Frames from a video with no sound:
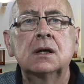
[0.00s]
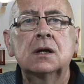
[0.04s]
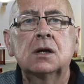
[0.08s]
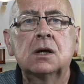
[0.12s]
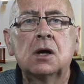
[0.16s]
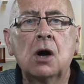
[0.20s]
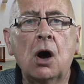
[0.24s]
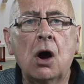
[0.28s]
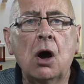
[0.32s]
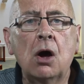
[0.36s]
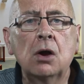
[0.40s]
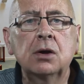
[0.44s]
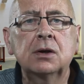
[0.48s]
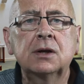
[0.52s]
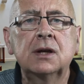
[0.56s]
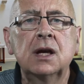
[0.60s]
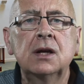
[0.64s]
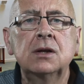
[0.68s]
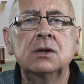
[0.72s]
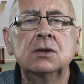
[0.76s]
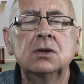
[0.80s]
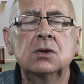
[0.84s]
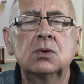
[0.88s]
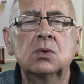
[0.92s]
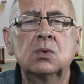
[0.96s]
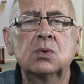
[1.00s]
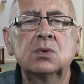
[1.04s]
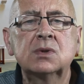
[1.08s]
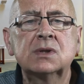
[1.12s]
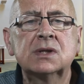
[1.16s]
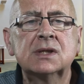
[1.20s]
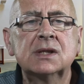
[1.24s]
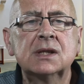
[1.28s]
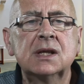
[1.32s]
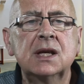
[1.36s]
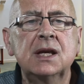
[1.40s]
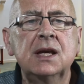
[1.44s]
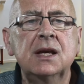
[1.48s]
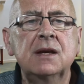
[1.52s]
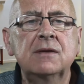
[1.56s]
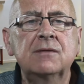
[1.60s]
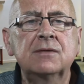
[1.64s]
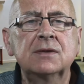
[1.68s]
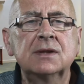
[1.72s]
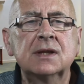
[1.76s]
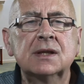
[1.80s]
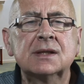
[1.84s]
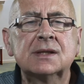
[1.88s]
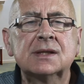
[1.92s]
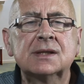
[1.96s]
God can use
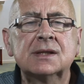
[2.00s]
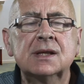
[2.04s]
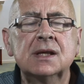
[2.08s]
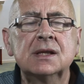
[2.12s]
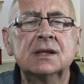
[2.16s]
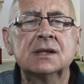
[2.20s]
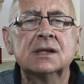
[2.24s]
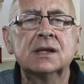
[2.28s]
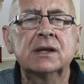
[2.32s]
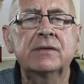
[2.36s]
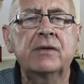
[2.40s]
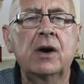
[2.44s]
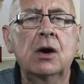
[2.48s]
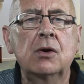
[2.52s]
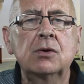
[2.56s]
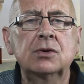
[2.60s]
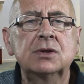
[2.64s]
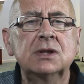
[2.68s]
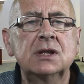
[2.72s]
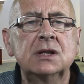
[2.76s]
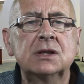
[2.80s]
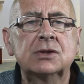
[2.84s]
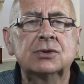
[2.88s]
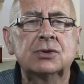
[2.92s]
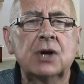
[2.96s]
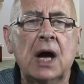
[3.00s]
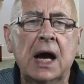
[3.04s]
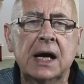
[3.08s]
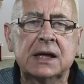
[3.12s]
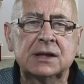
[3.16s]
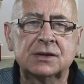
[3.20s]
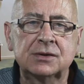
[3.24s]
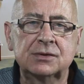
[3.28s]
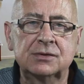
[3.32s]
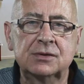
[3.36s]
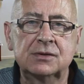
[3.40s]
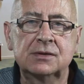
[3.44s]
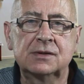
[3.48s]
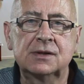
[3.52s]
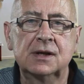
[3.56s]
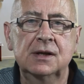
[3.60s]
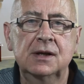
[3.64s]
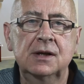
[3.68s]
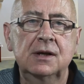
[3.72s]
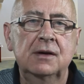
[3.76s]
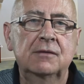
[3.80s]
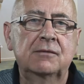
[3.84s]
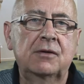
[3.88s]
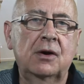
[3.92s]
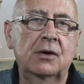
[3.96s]
even the sins of our detractors
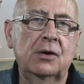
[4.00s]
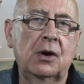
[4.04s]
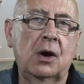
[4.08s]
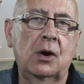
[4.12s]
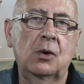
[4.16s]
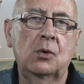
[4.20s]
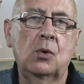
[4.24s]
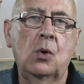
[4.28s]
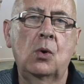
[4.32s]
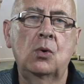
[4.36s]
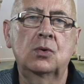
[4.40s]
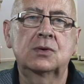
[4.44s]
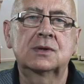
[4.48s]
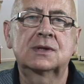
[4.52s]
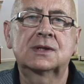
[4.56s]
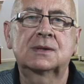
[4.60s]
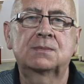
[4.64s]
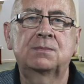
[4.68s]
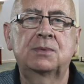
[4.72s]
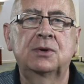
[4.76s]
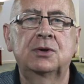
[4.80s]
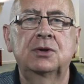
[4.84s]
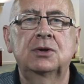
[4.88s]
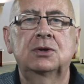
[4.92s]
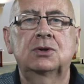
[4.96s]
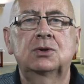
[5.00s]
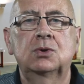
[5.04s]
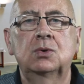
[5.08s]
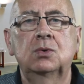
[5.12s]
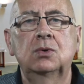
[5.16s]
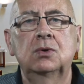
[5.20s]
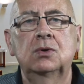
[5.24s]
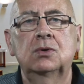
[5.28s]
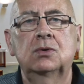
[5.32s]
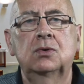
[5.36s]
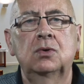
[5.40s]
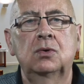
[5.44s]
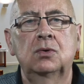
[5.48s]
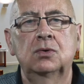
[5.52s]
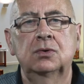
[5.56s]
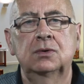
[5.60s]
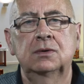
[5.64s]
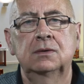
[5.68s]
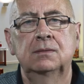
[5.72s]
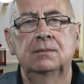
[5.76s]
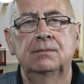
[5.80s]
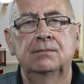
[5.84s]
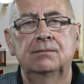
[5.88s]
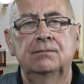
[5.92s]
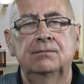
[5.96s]
for our own spiritual good.
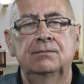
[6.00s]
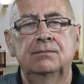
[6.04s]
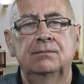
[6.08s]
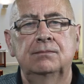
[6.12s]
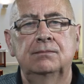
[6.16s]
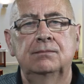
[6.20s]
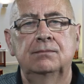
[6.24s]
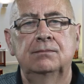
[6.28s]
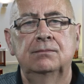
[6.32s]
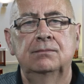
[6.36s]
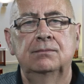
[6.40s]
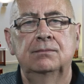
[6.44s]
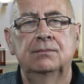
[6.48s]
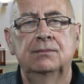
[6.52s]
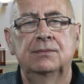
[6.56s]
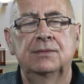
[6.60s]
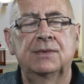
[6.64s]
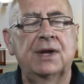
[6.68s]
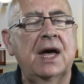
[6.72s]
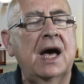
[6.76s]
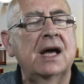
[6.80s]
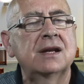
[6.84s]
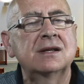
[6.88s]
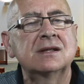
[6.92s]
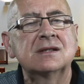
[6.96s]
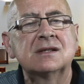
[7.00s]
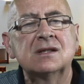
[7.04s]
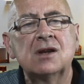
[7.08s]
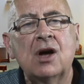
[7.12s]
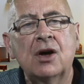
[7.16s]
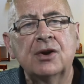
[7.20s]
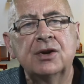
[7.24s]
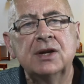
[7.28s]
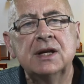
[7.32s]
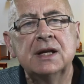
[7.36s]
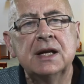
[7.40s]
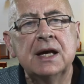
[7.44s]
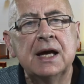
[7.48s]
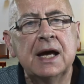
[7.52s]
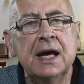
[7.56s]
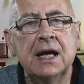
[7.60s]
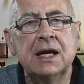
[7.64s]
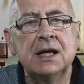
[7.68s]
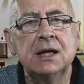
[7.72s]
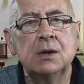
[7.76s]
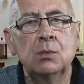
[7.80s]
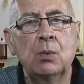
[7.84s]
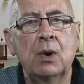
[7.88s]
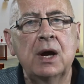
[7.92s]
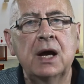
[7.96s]
That is not in
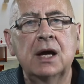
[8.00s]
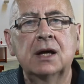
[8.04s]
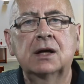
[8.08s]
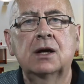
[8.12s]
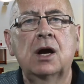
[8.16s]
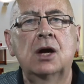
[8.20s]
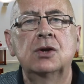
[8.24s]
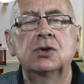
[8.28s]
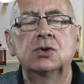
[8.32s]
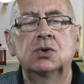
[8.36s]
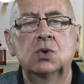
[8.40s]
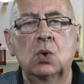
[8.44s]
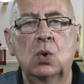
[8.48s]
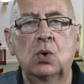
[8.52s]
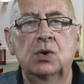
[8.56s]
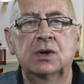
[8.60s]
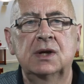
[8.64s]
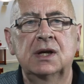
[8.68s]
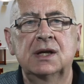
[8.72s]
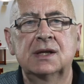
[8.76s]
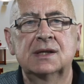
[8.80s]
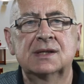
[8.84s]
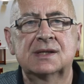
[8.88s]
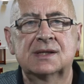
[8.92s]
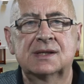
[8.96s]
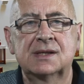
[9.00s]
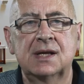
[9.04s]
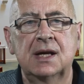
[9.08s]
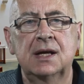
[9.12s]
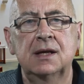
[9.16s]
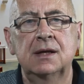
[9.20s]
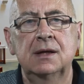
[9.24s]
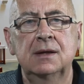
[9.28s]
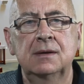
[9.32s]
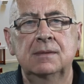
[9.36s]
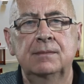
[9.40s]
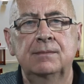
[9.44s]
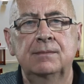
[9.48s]
any way condoning sin.